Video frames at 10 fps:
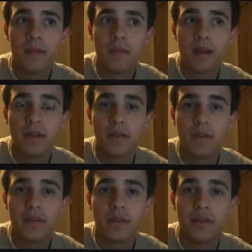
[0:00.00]
My other
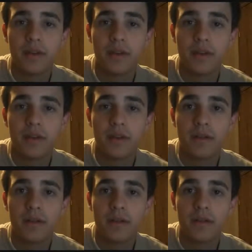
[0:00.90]
one's just a
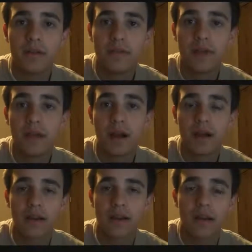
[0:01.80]

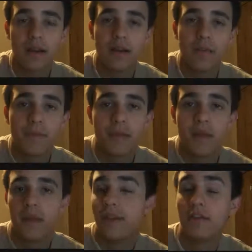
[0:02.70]
vlogging account.
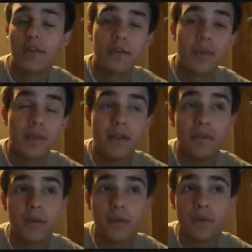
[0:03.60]
This one's gonna be
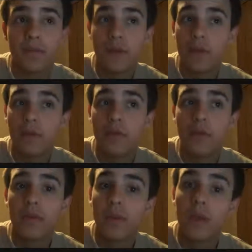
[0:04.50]
for
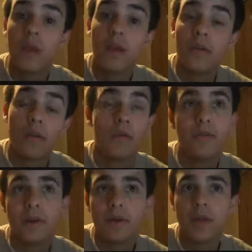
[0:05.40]
reviews, well,
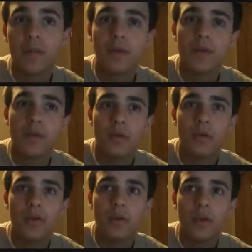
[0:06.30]
video game
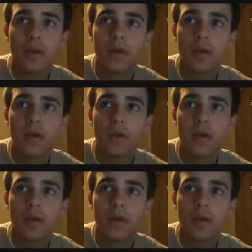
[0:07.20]
reviews,